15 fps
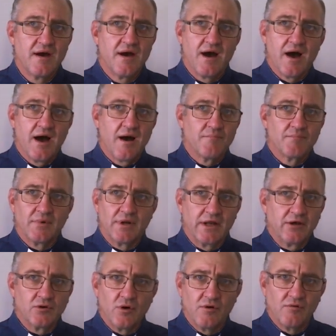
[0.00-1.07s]

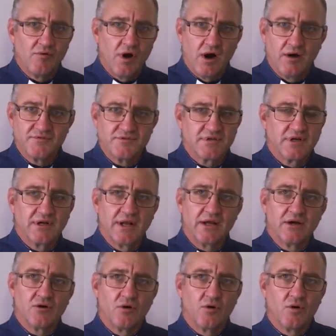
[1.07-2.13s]
Letting go of sin,
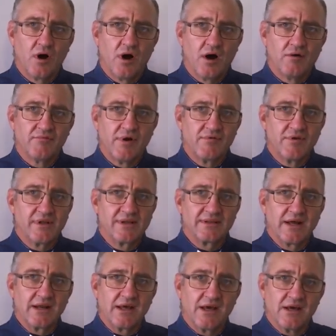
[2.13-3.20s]
letting go of everything
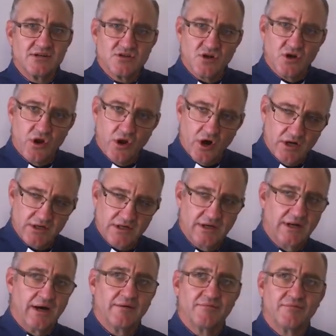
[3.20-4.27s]
that is not
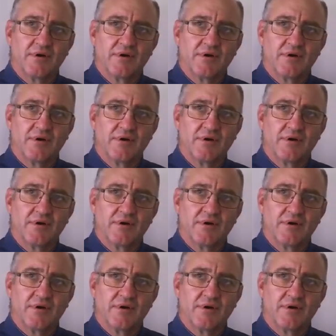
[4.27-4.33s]
love